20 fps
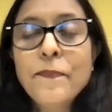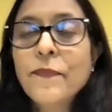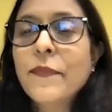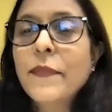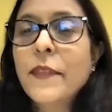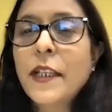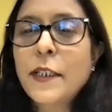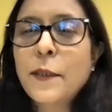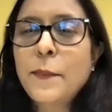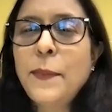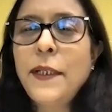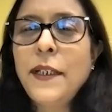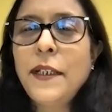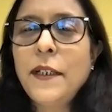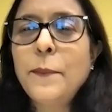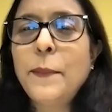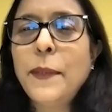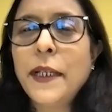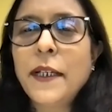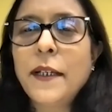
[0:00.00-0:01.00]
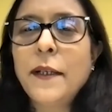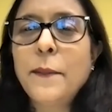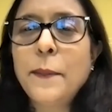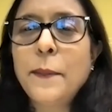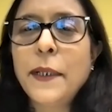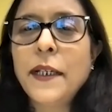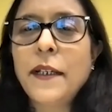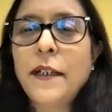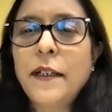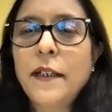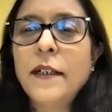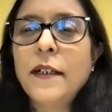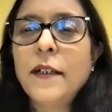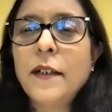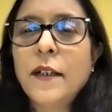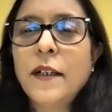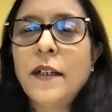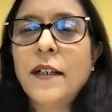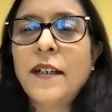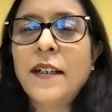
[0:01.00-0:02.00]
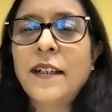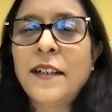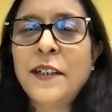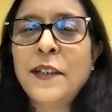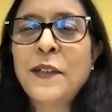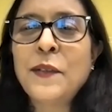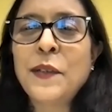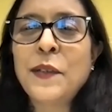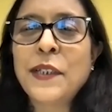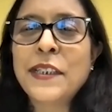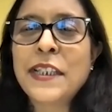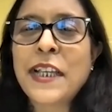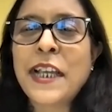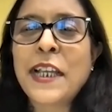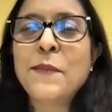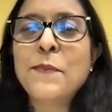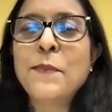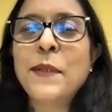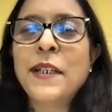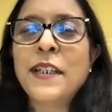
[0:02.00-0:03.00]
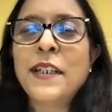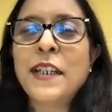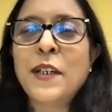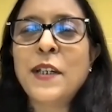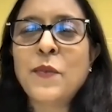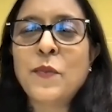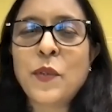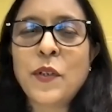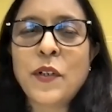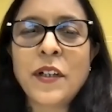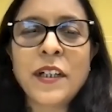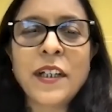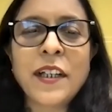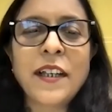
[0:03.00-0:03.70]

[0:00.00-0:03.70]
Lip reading: that's been a big excitement and work.